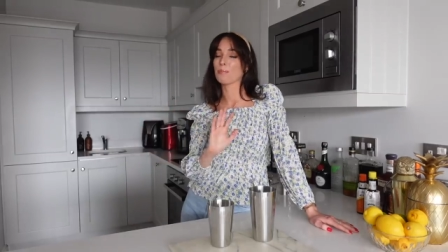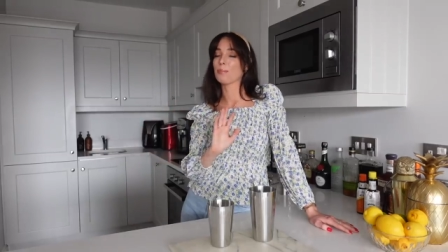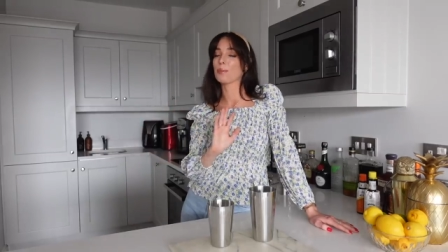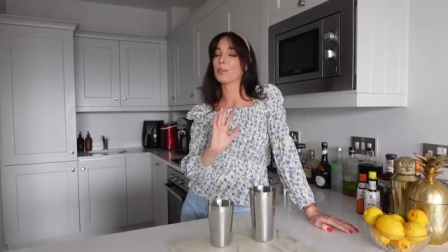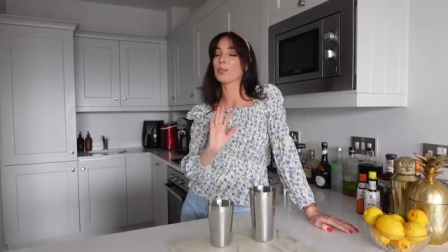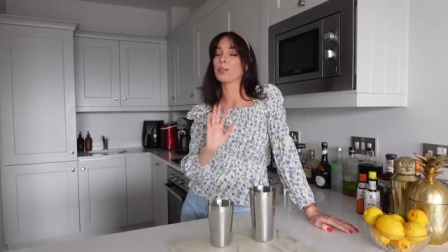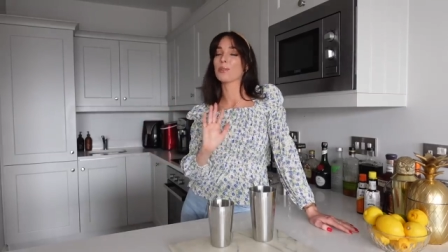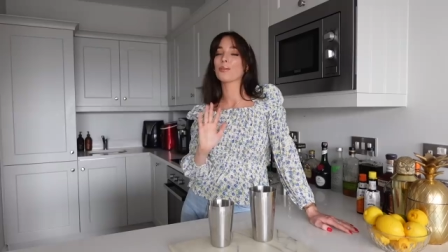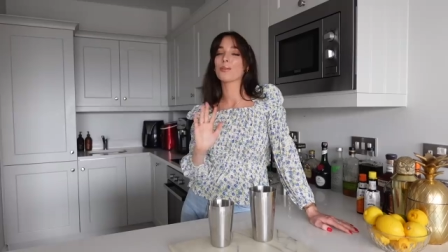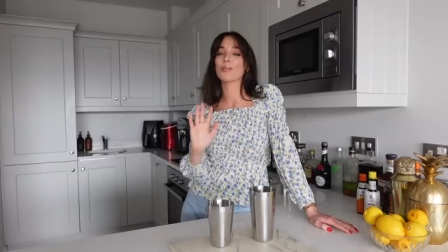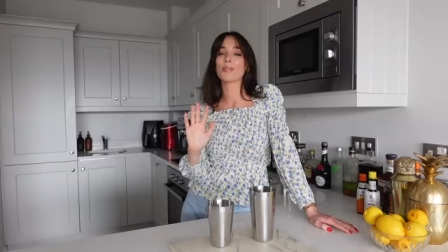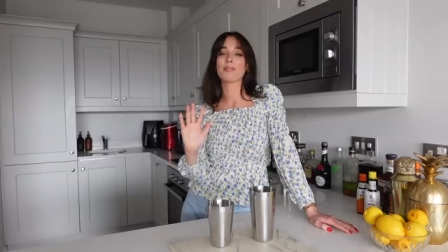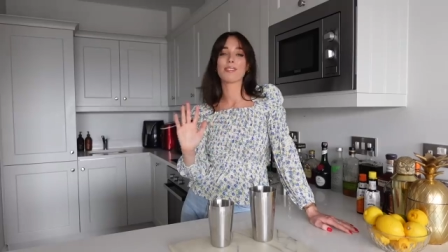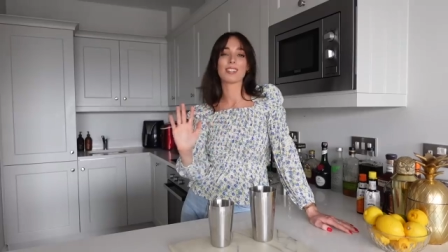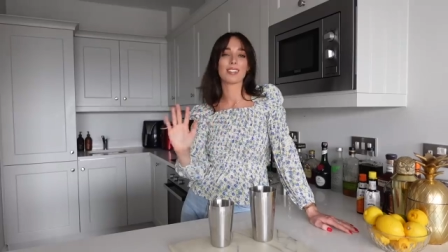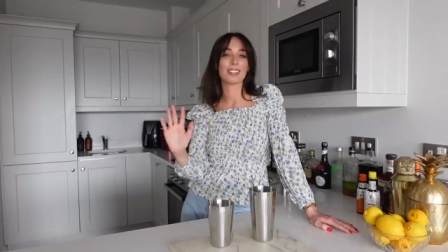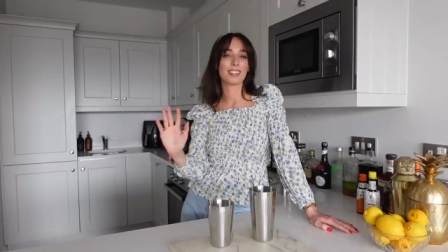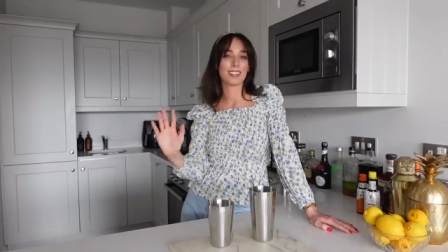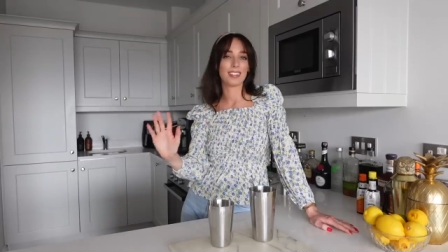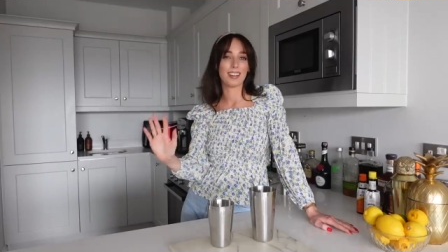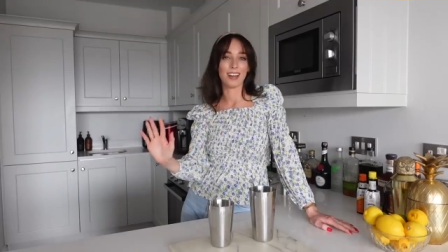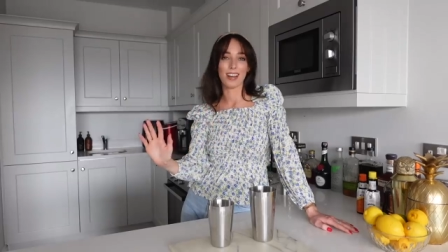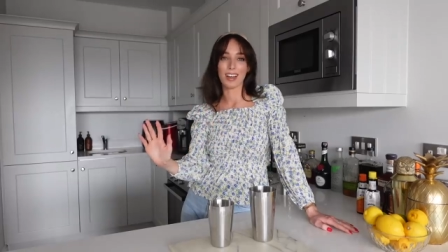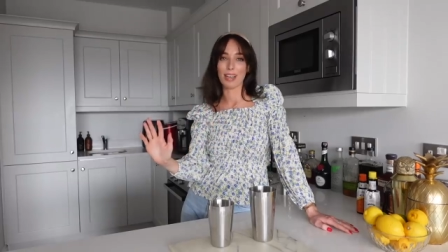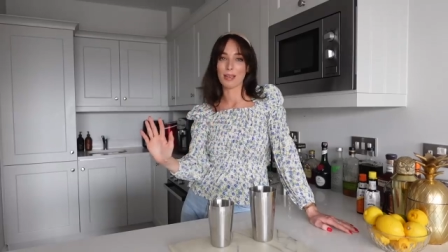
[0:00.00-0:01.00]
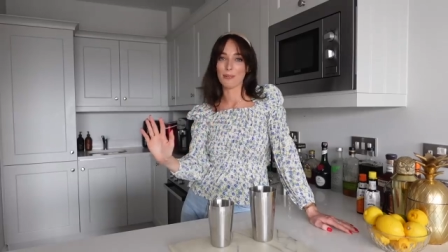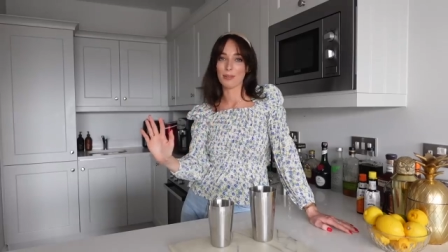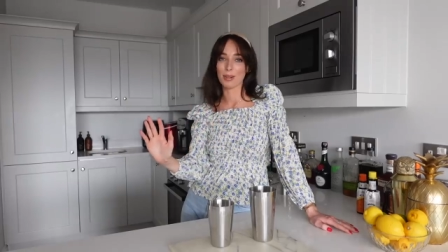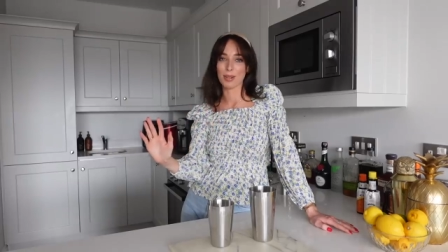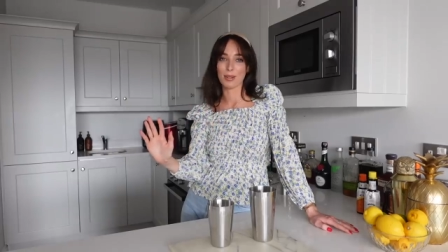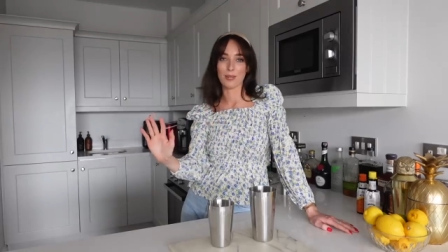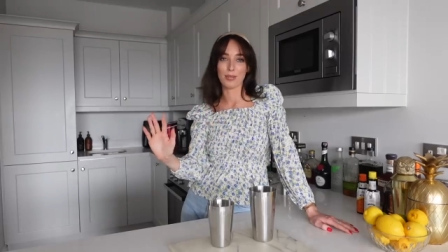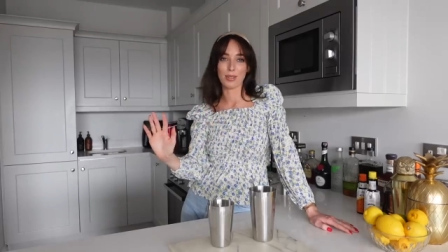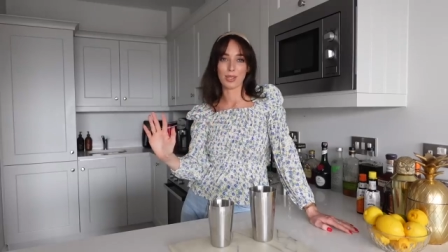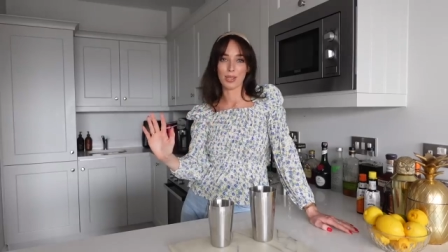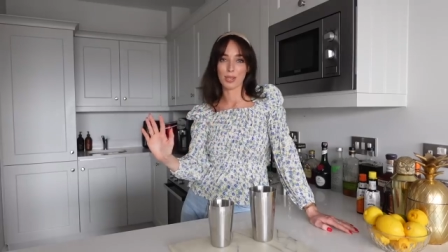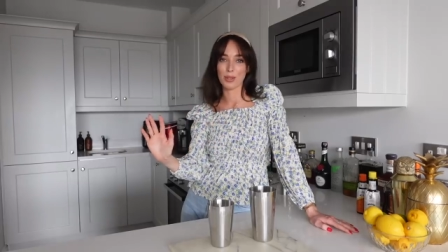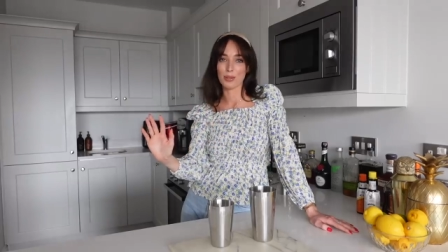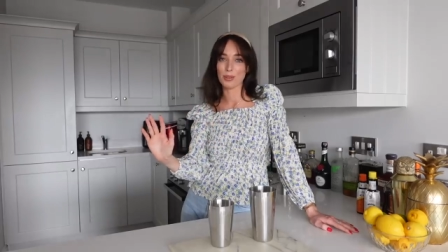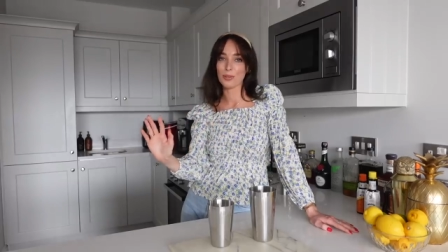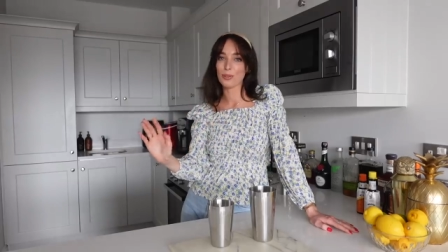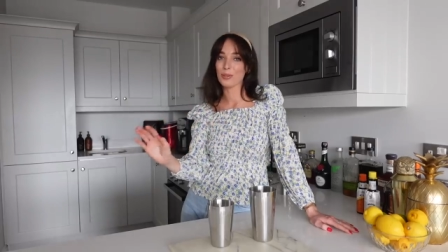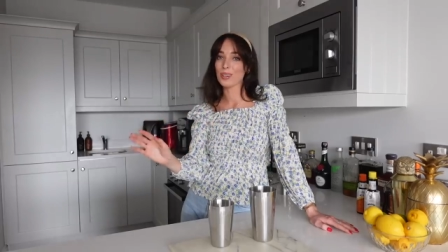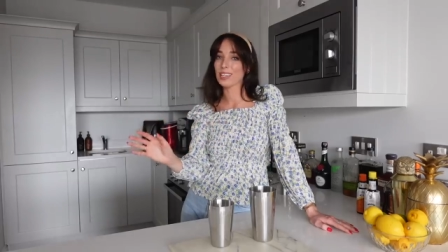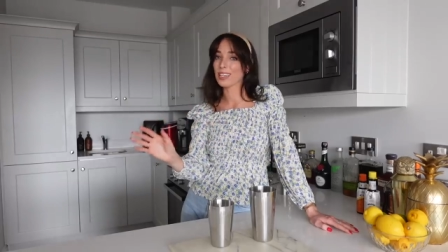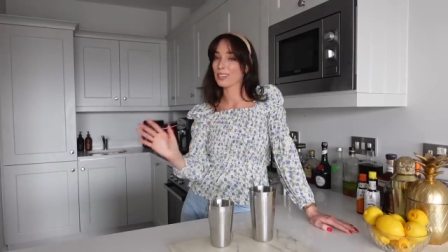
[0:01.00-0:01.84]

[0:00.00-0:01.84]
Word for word: beautiful sky blue hue.